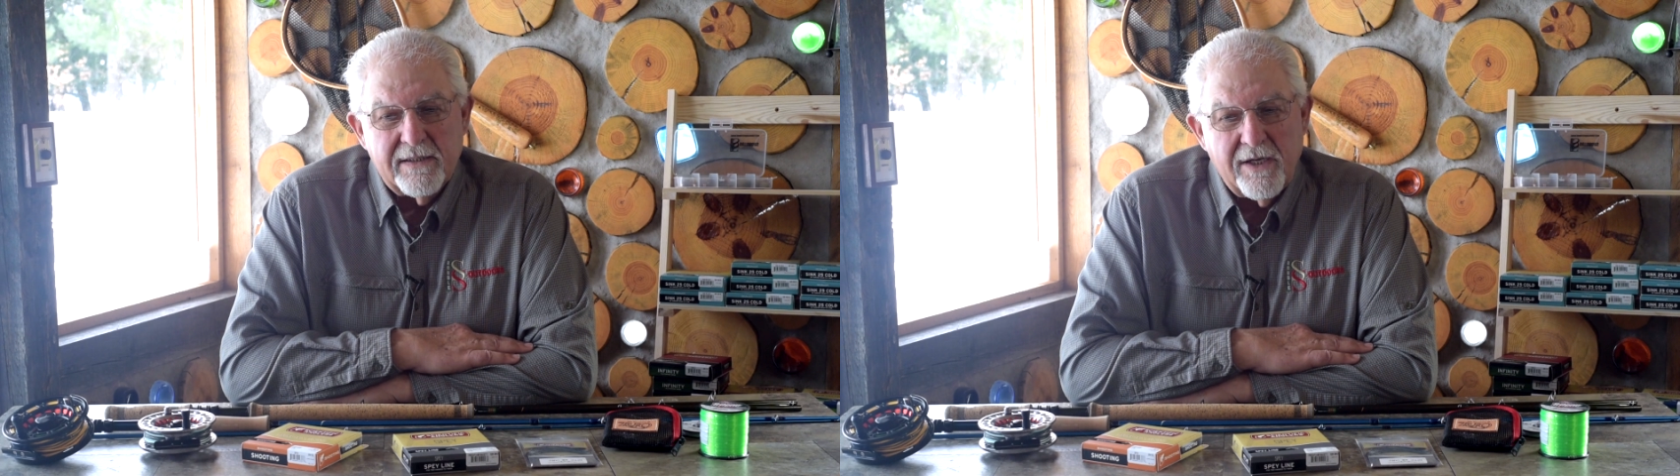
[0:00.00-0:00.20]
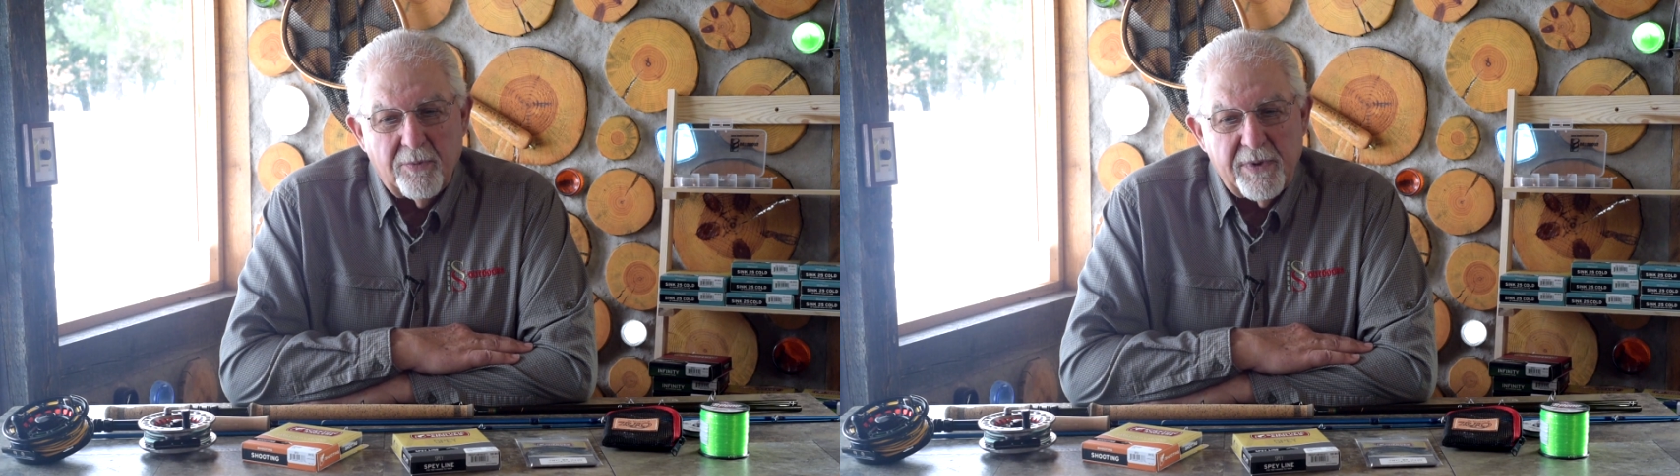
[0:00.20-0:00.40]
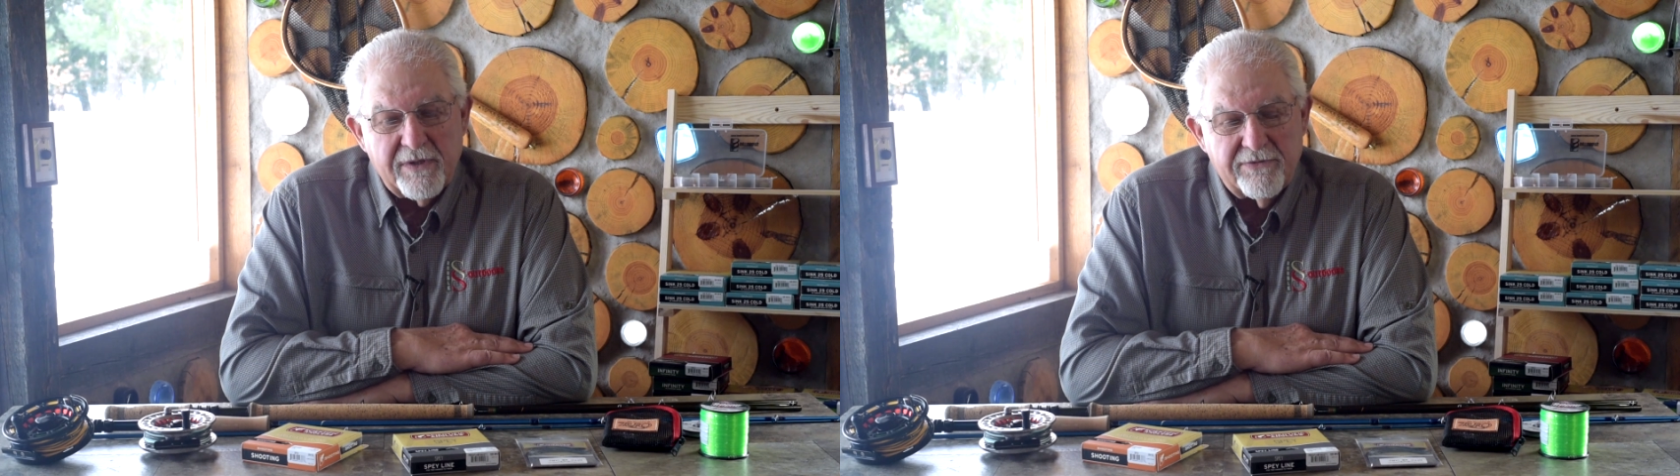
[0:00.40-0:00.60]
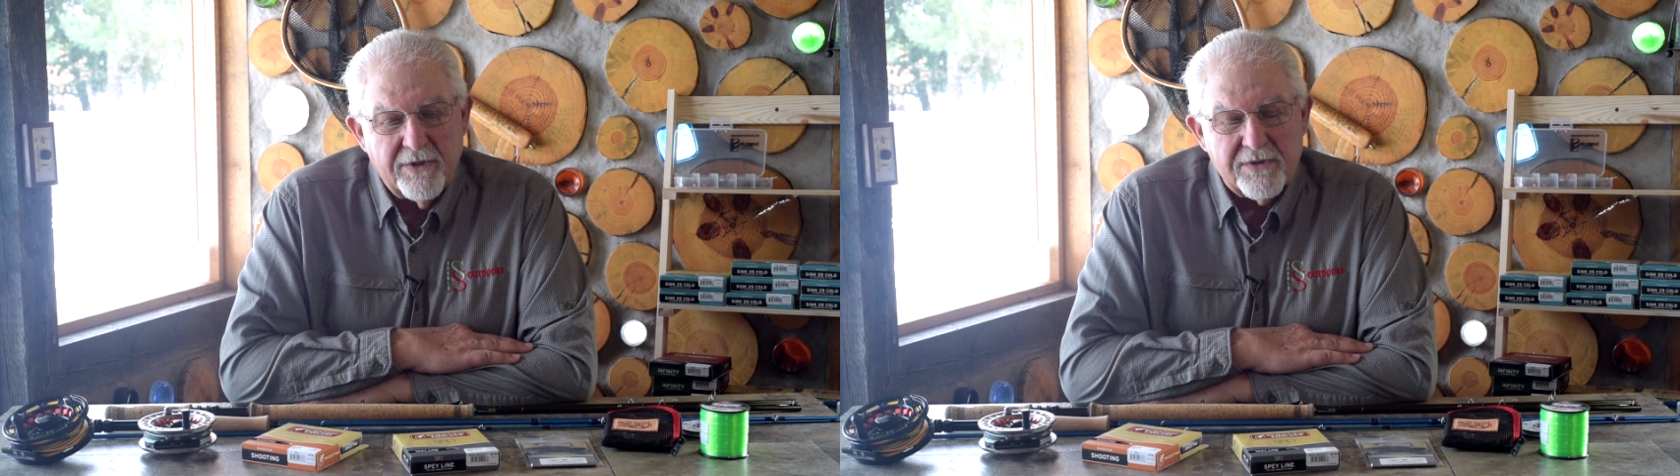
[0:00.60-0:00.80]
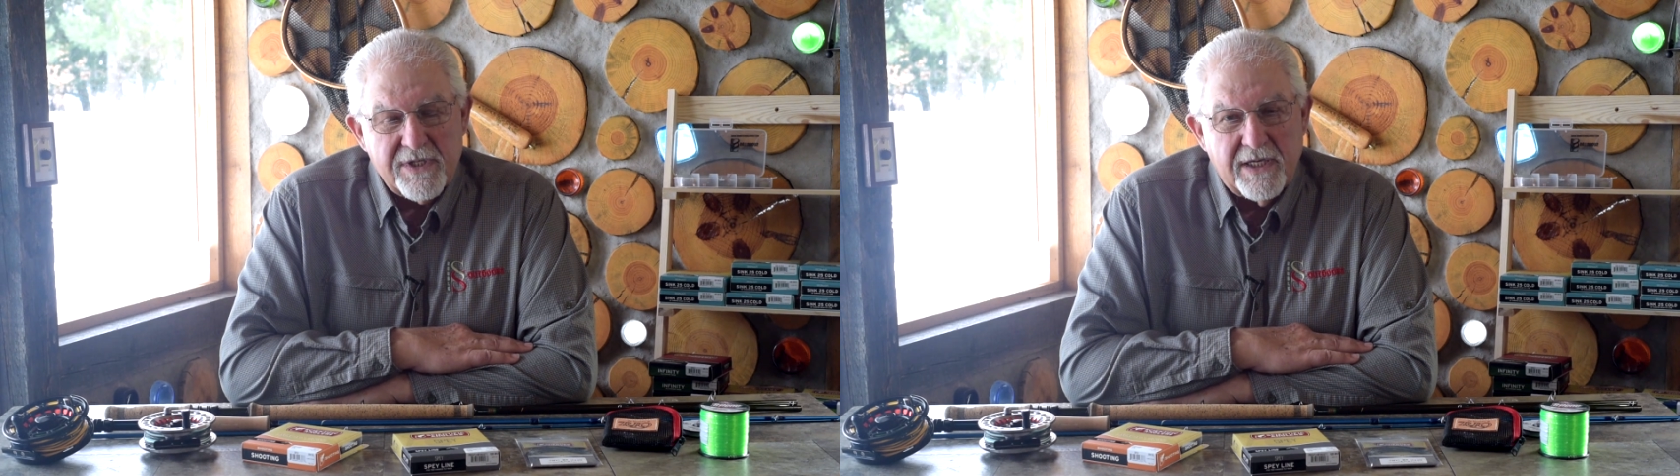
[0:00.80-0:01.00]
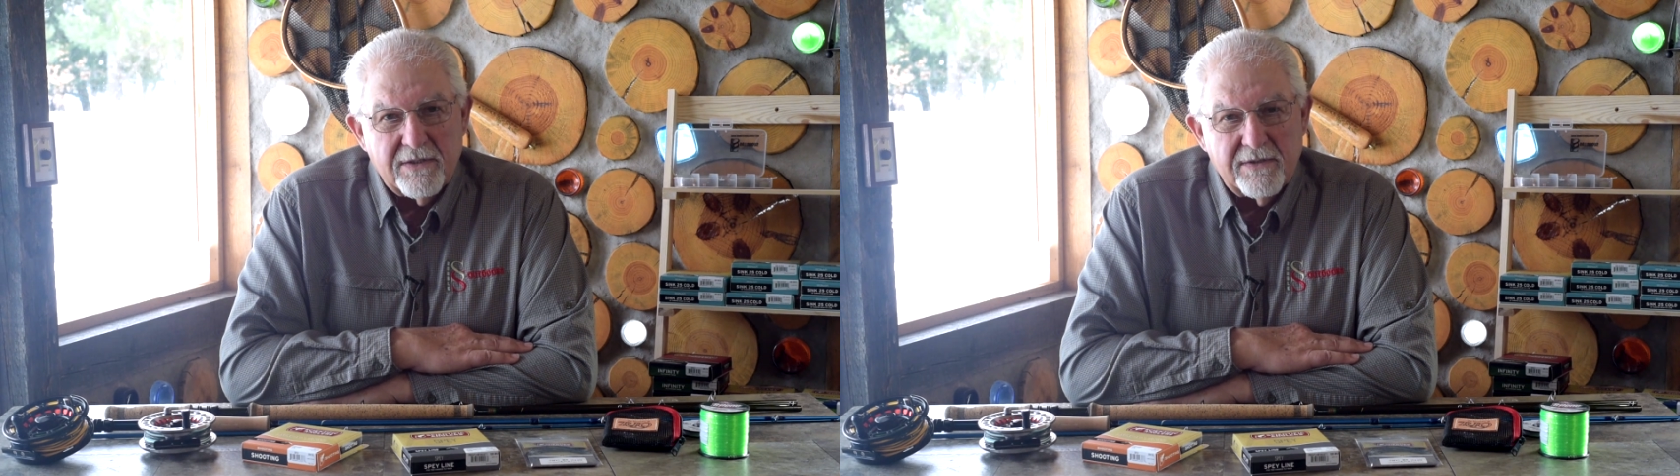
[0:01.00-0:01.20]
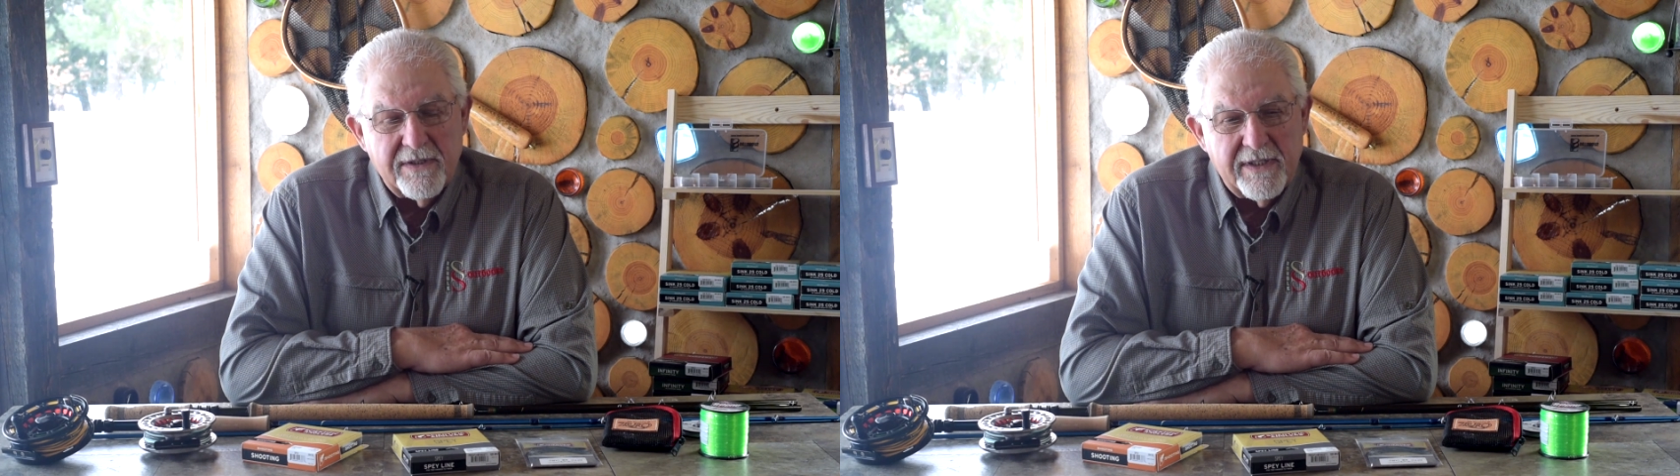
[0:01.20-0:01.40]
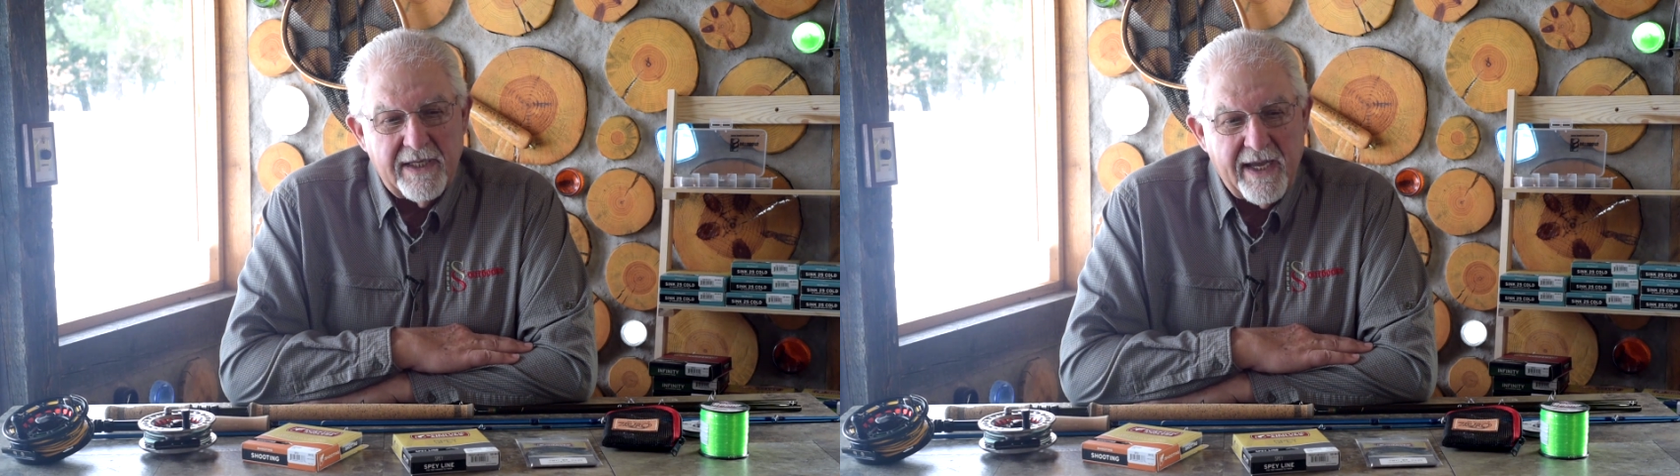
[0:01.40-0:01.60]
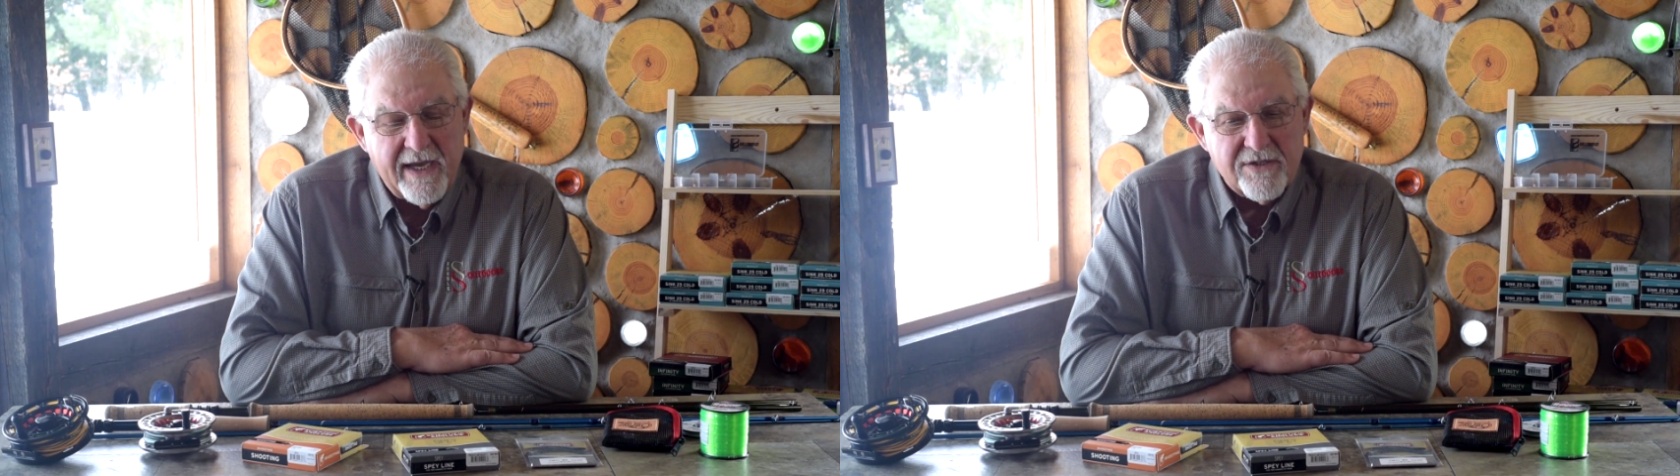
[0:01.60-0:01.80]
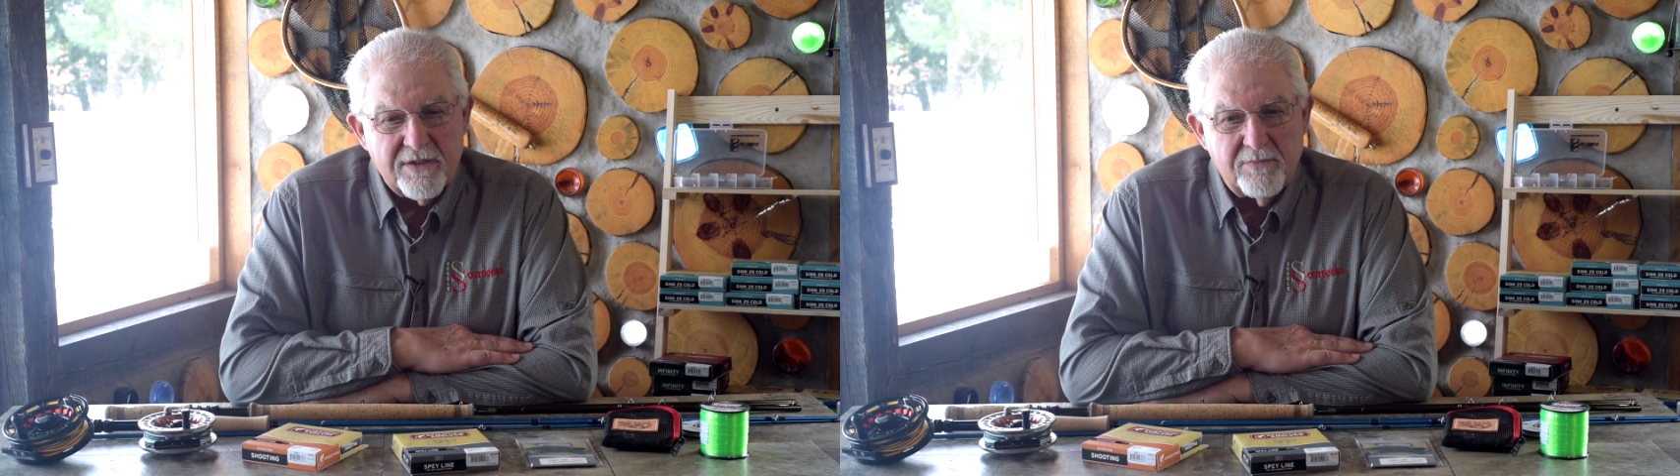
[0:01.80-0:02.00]
helping folks out, that
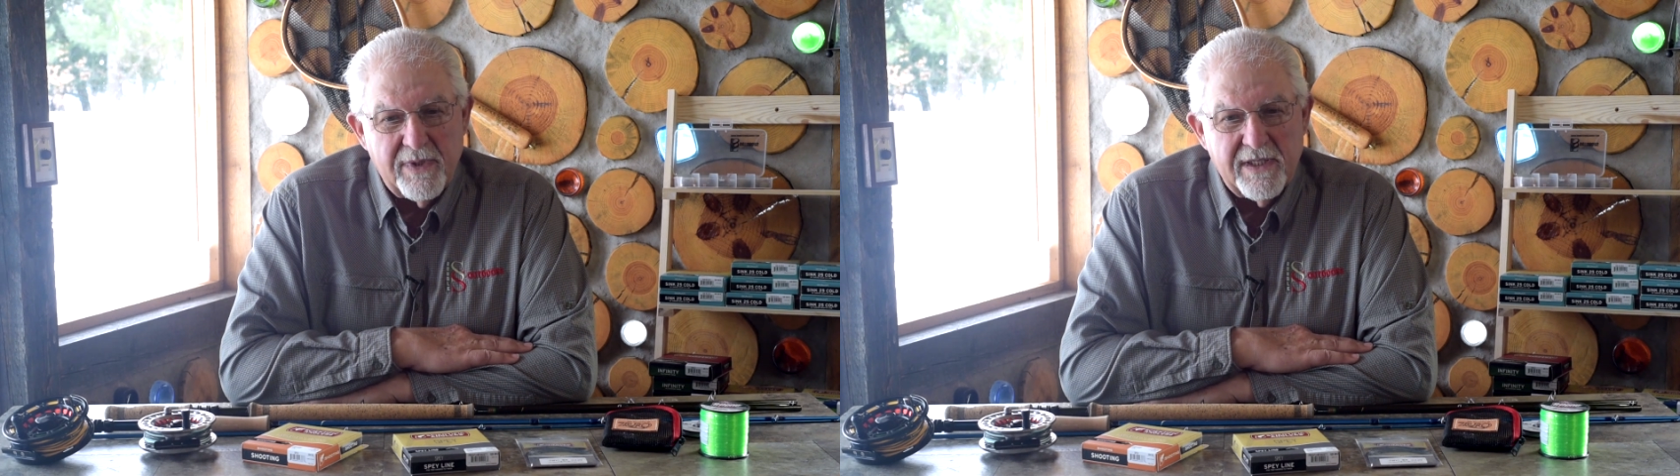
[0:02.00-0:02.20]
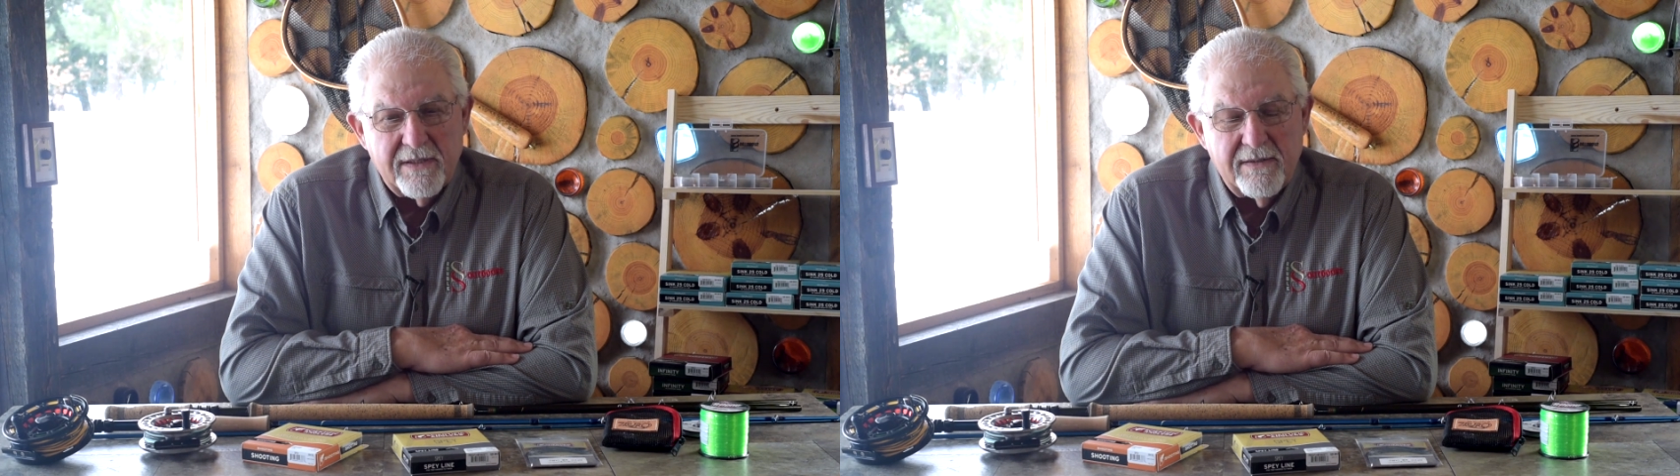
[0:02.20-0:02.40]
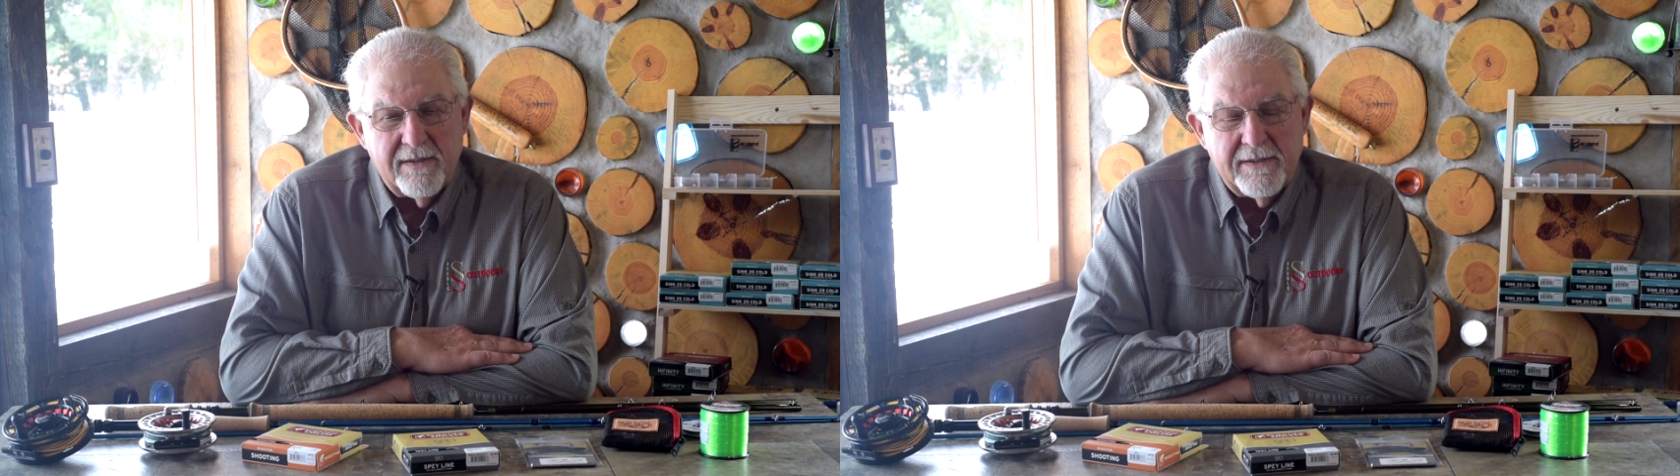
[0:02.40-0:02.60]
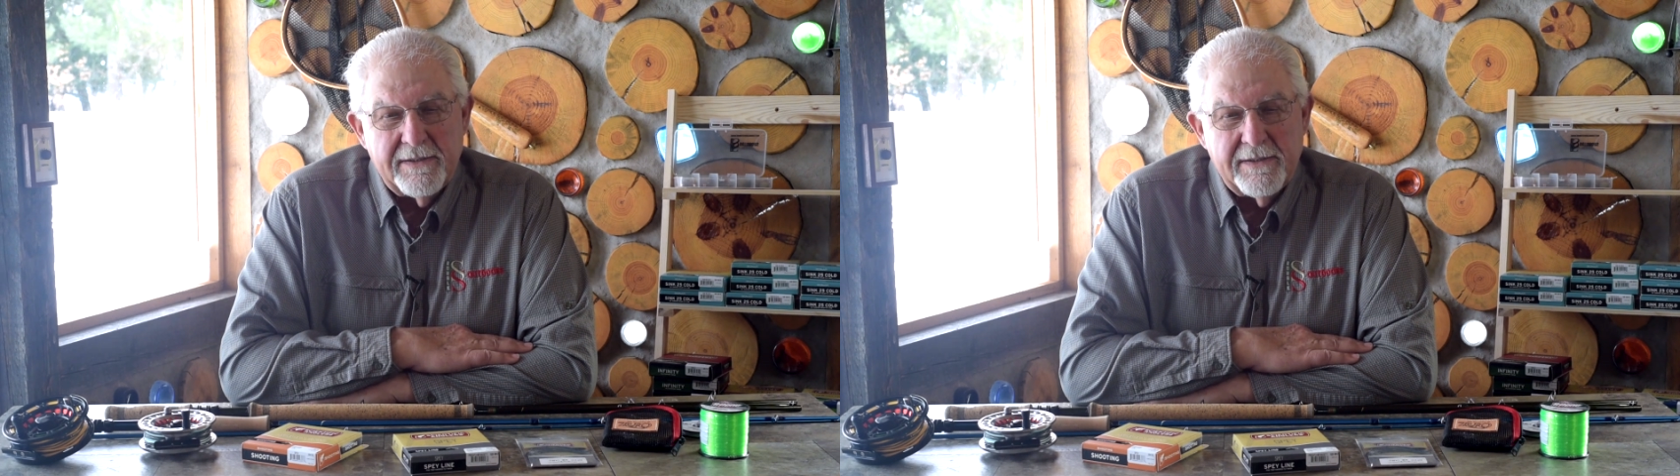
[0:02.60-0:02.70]
hasn't been